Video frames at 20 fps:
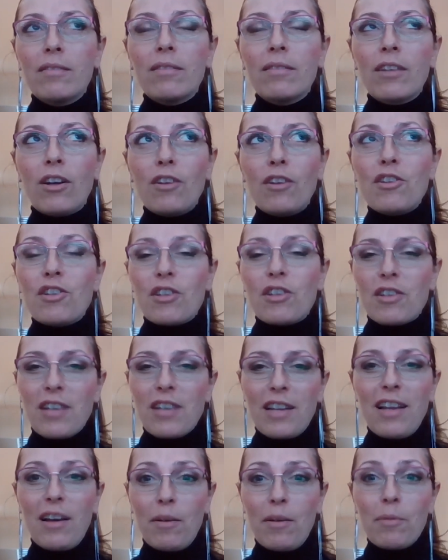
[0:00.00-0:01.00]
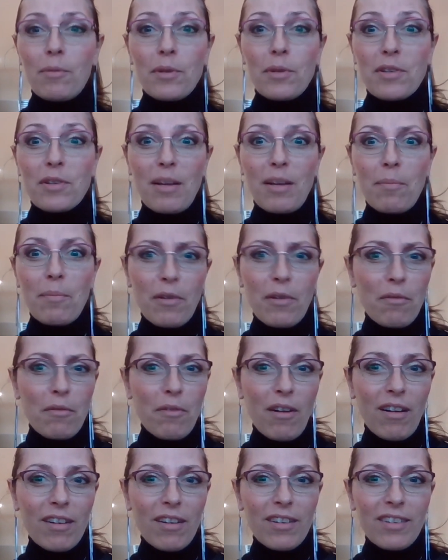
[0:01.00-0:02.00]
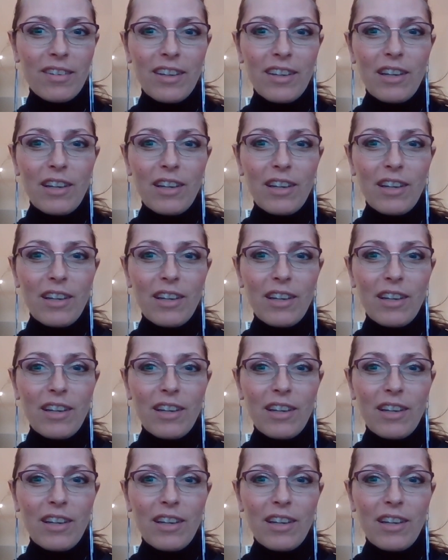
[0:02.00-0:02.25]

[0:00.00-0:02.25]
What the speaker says: conscious that that was something wrong,